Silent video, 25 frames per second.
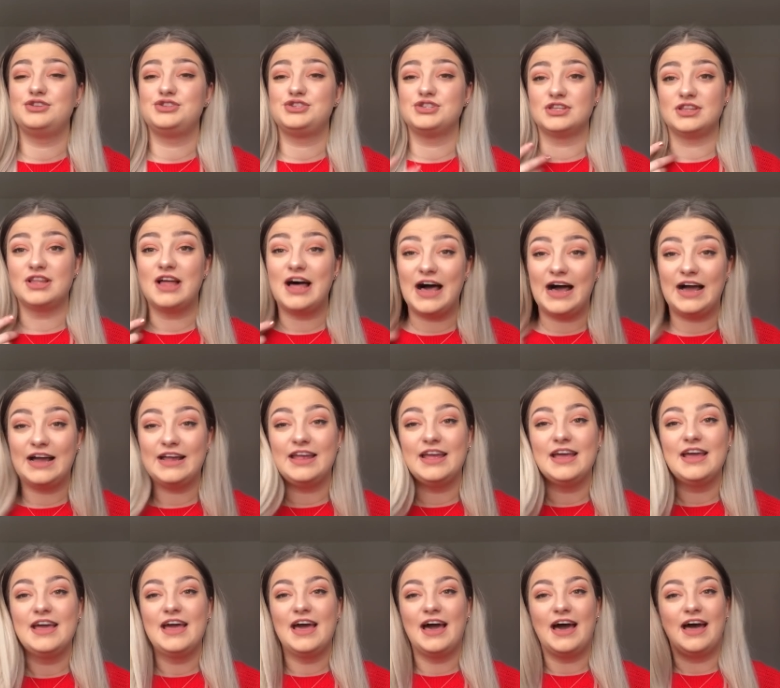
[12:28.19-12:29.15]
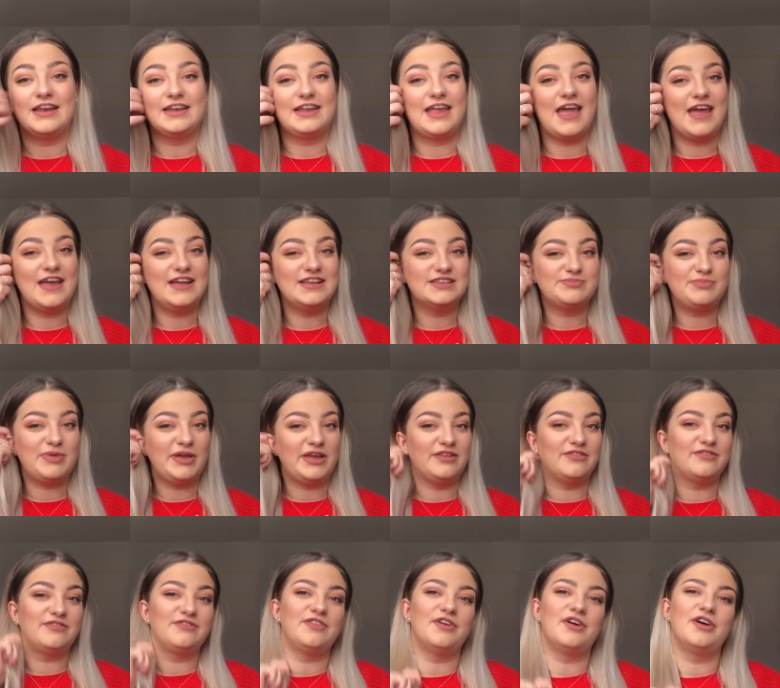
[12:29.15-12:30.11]
July, and Kay's
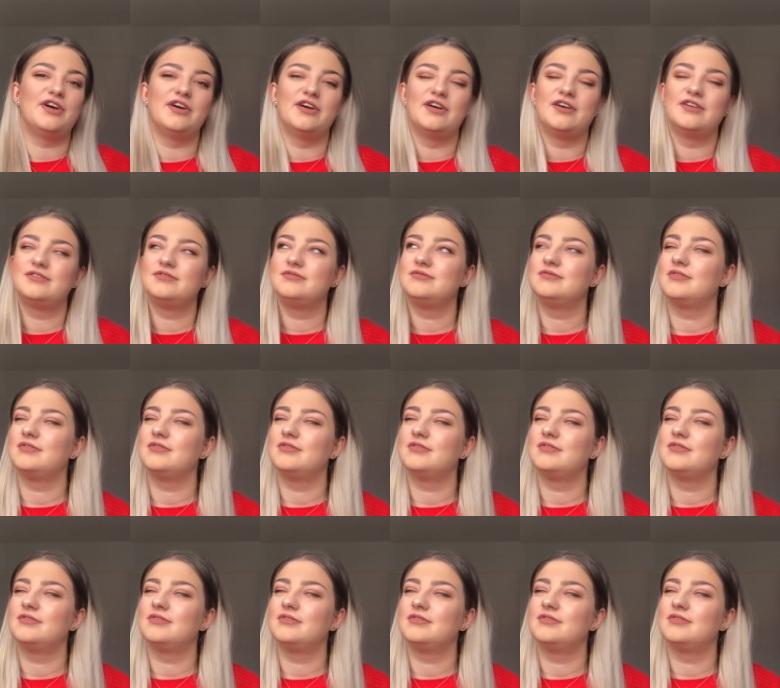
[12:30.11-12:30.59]
been for